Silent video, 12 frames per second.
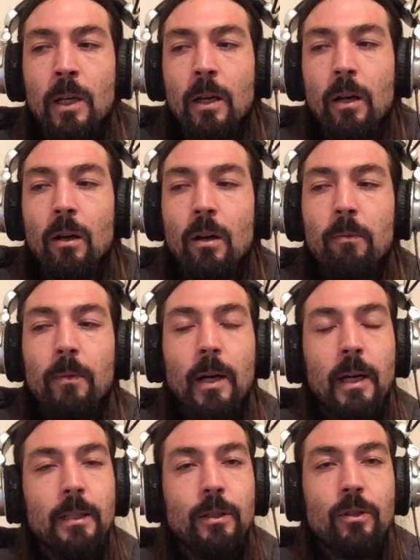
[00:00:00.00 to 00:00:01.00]

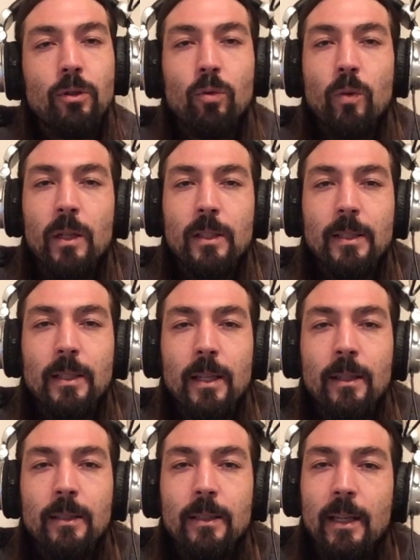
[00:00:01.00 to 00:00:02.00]
I do want to say
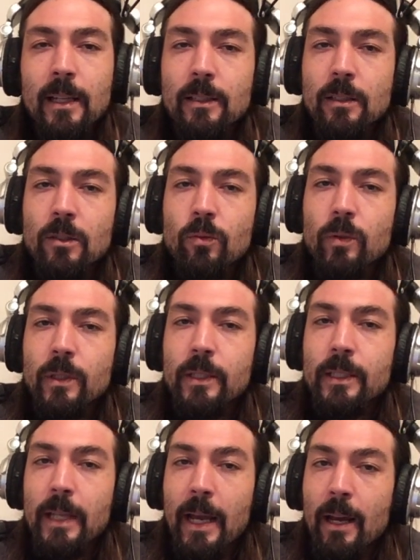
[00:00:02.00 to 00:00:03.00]
the Texans were
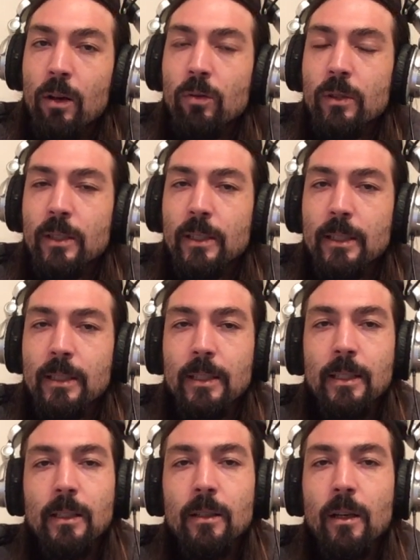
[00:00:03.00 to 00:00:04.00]
down
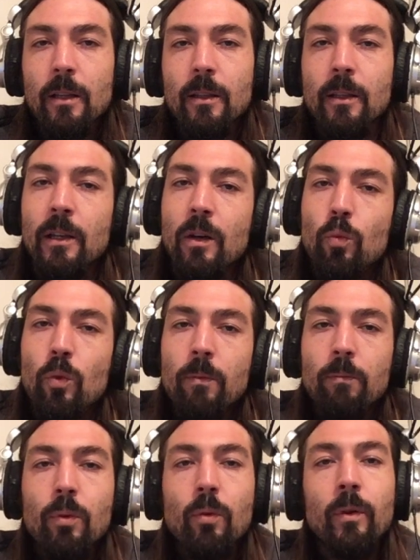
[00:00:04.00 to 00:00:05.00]
16-0 at one
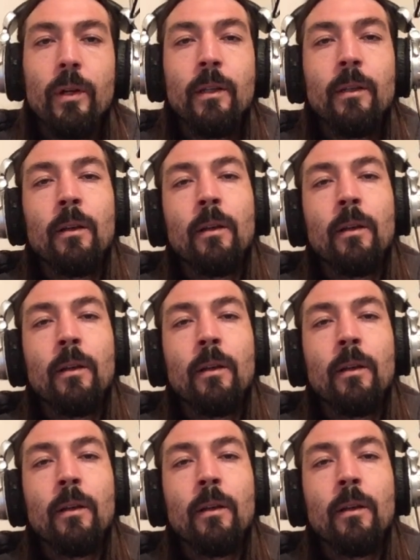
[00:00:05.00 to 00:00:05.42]
point.